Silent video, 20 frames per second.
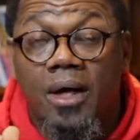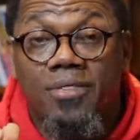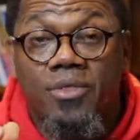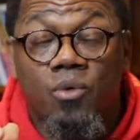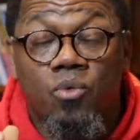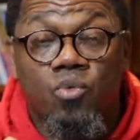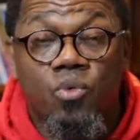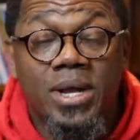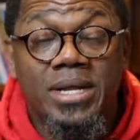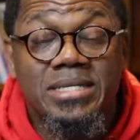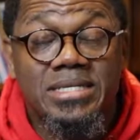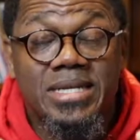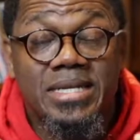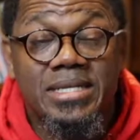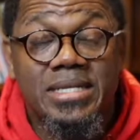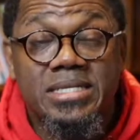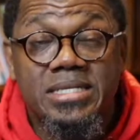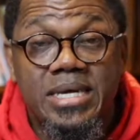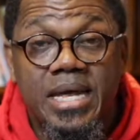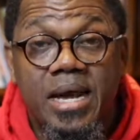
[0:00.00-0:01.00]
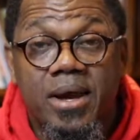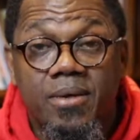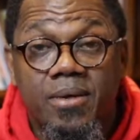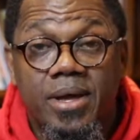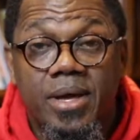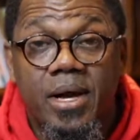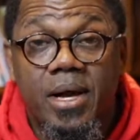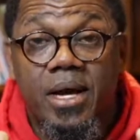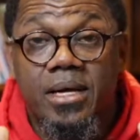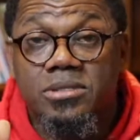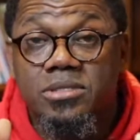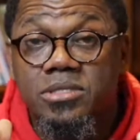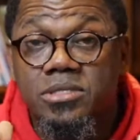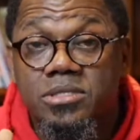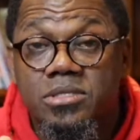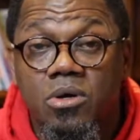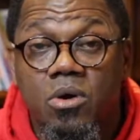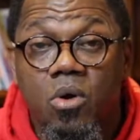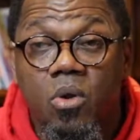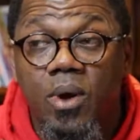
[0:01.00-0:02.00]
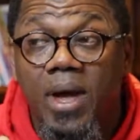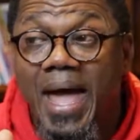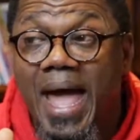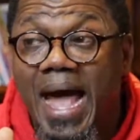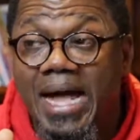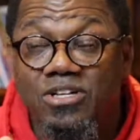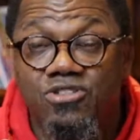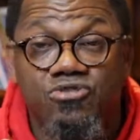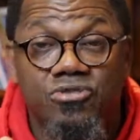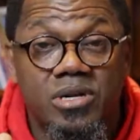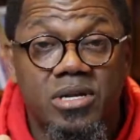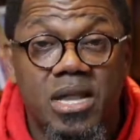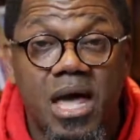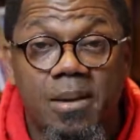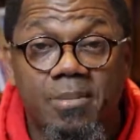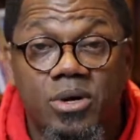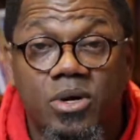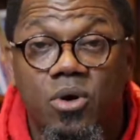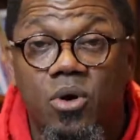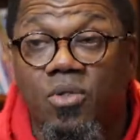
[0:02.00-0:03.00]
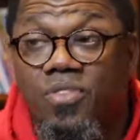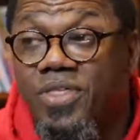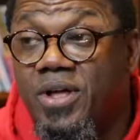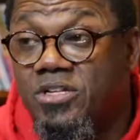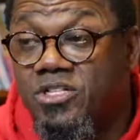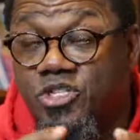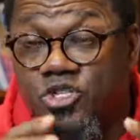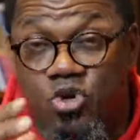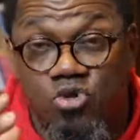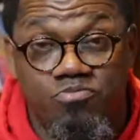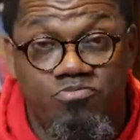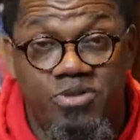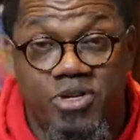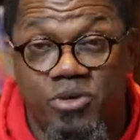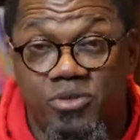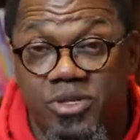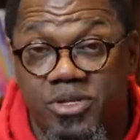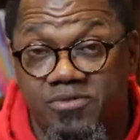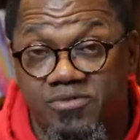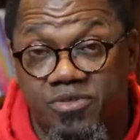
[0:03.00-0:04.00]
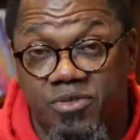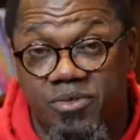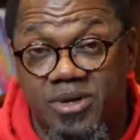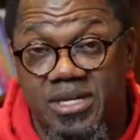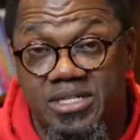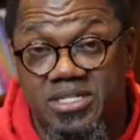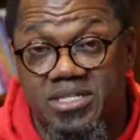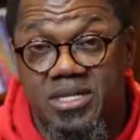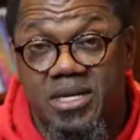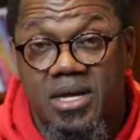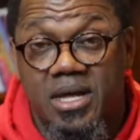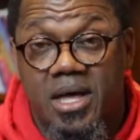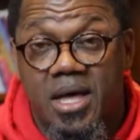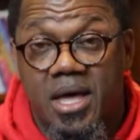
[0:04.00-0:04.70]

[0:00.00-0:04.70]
The rents in this area are so astronomical. There's no building for us